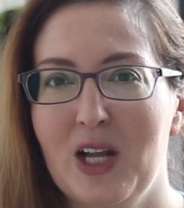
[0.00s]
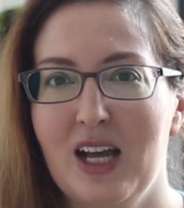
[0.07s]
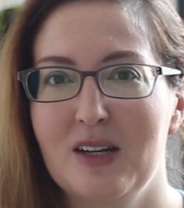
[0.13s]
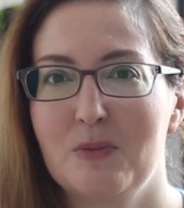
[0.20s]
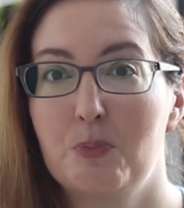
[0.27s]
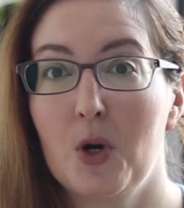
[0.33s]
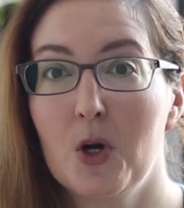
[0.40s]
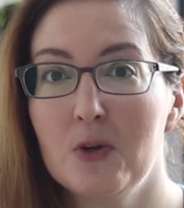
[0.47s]

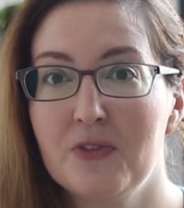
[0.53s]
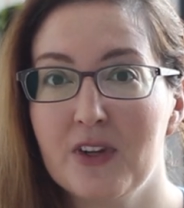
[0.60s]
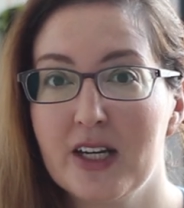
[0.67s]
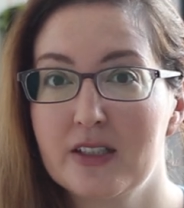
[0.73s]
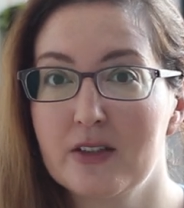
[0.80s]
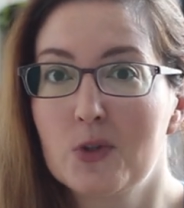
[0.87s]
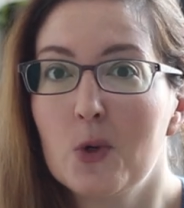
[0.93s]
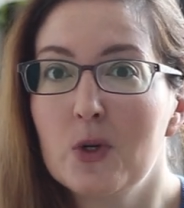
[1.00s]
not
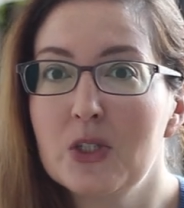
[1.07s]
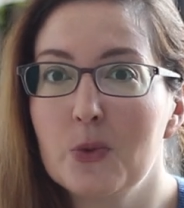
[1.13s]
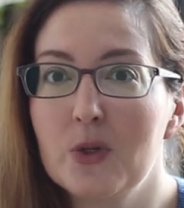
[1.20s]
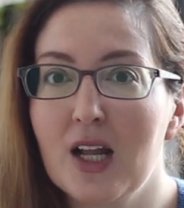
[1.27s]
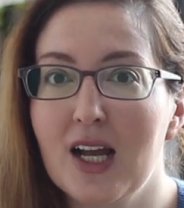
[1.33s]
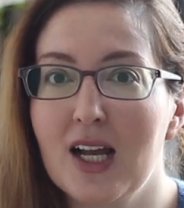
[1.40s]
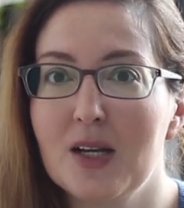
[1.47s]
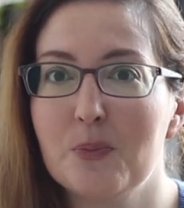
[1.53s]
perfect. Of course, we're
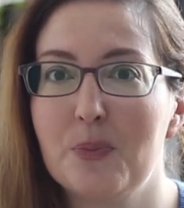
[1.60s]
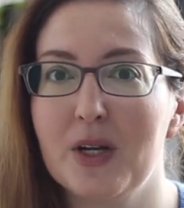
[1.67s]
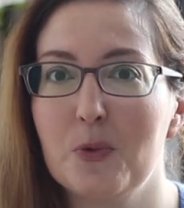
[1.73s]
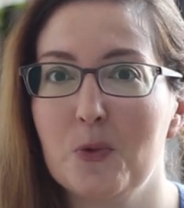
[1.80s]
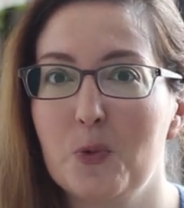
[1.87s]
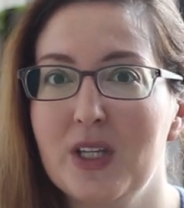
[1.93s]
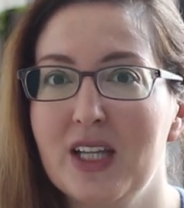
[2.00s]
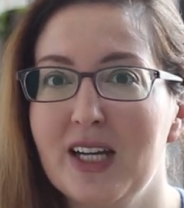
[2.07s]
not,
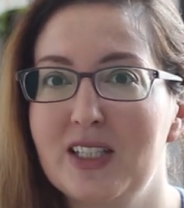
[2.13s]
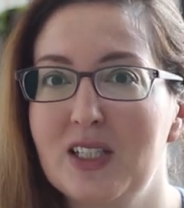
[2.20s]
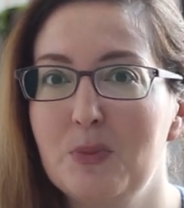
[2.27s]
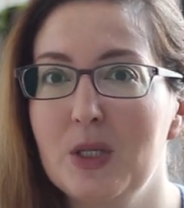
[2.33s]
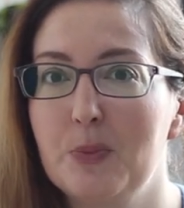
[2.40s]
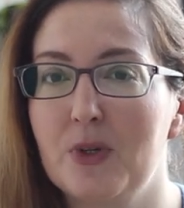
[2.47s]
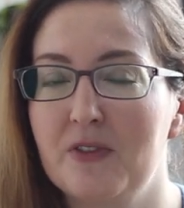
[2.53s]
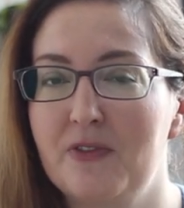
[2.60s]
but we like to
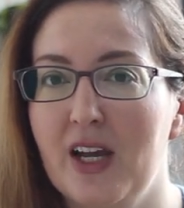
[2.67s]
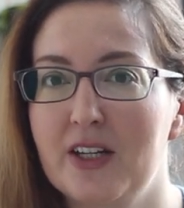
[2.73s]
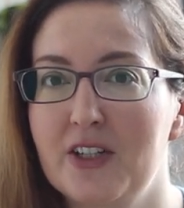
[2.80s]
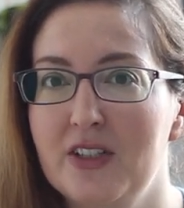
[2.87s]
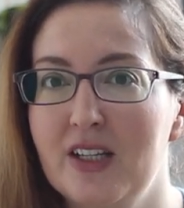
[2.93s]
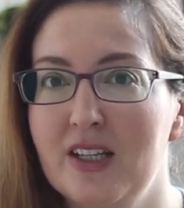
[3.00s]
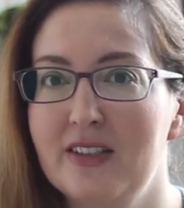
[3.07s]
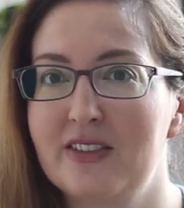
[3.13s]
be
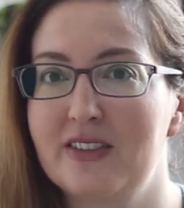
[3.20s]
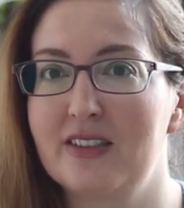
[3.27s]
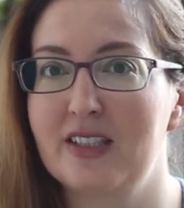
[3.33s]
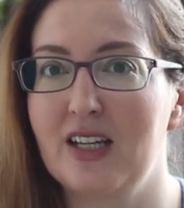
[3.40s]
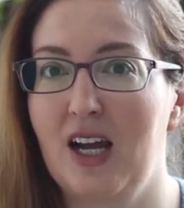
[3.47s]
perfectionists.